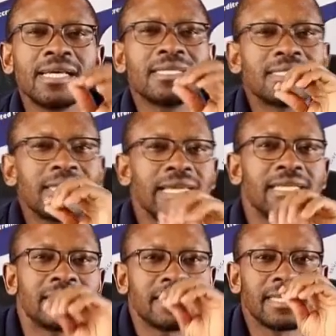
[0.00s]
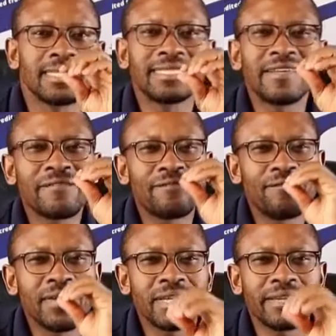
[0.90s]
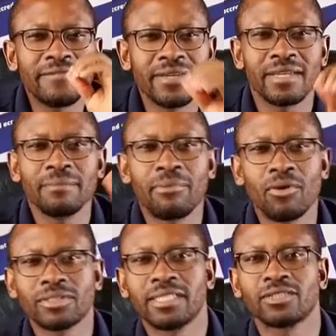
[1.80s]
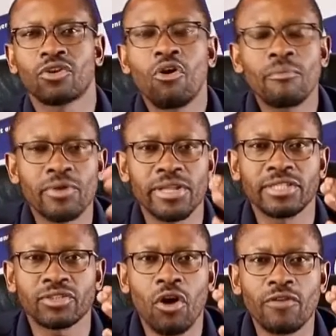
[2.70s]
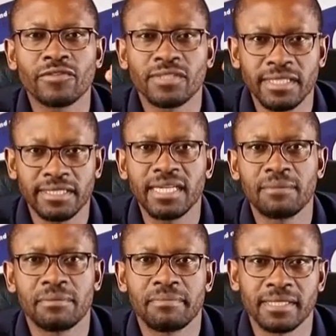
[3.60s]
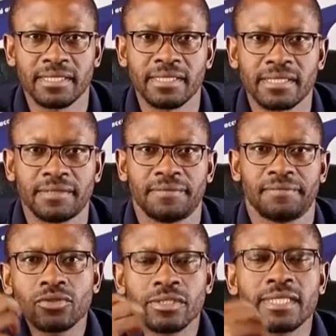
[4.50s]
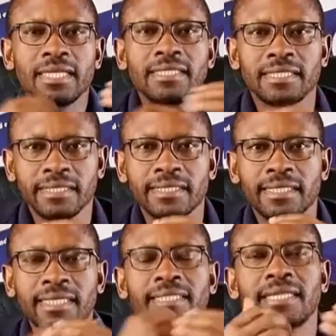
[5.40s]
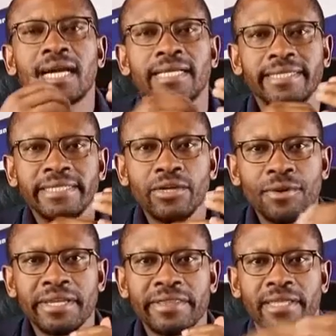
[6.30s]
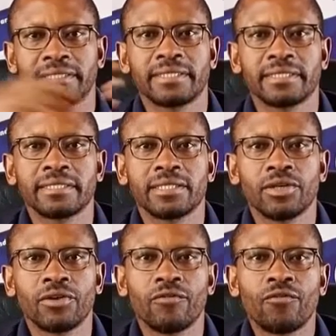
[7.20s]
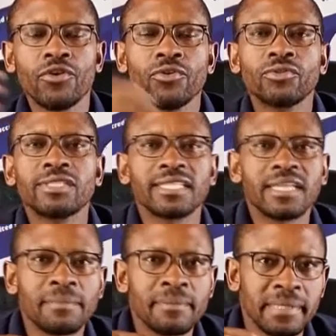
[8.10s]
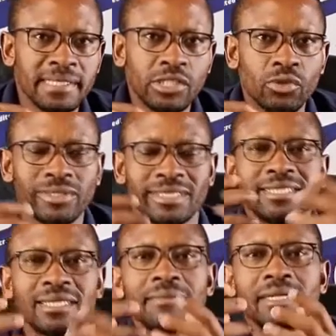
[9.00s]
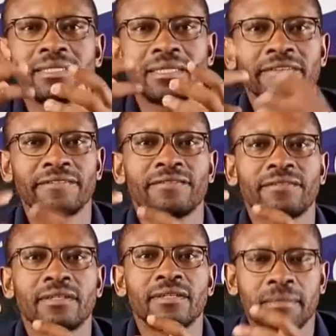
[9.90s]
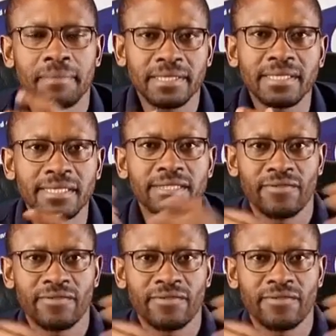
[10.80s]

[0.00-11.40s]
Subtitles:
sales is a very, very important component of setting up a business. So sales is critical in a way that for you to set up a business or determine if the business is